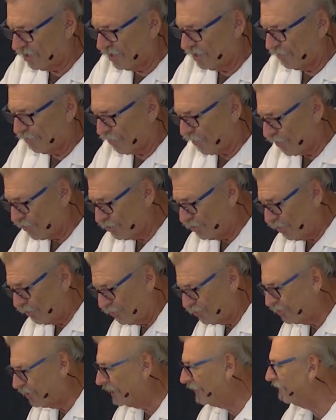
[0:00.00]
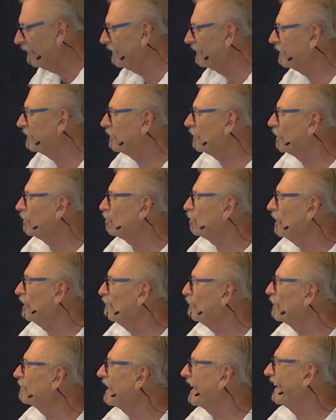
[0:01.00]
personal achievement,
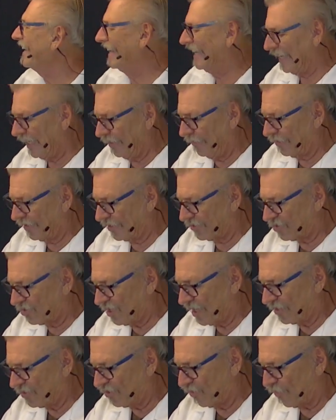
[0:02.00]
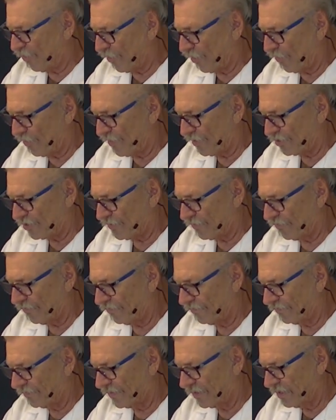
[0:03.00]
achievements, and even a sense of purpose.
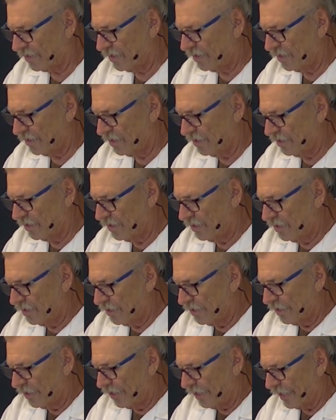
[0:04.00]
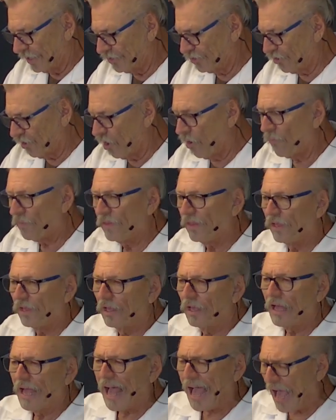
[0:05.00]
And so,
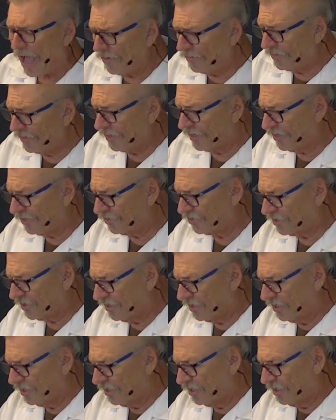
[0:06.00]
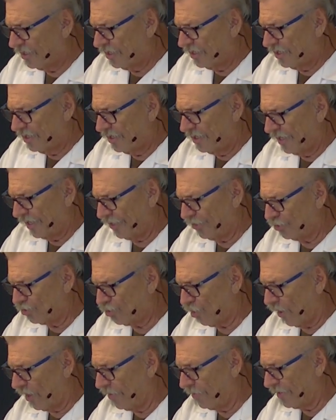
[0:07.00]
how does
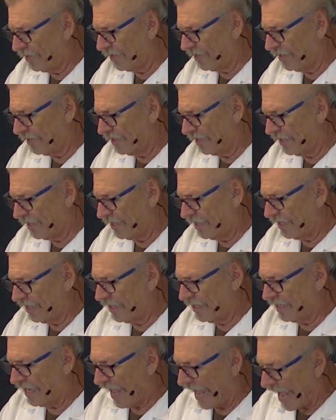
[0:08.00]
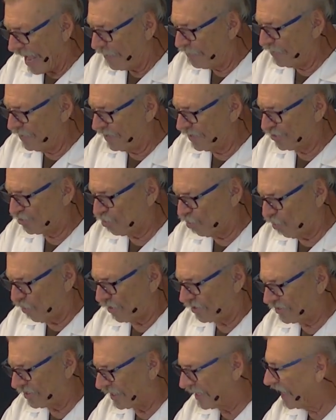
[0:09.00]
enjoyment and happiness
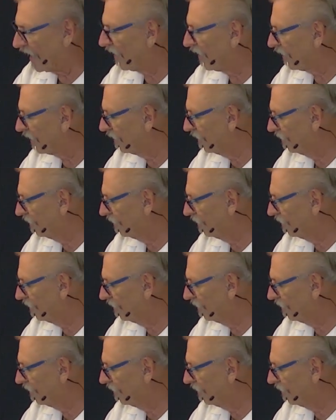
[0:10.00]
work together?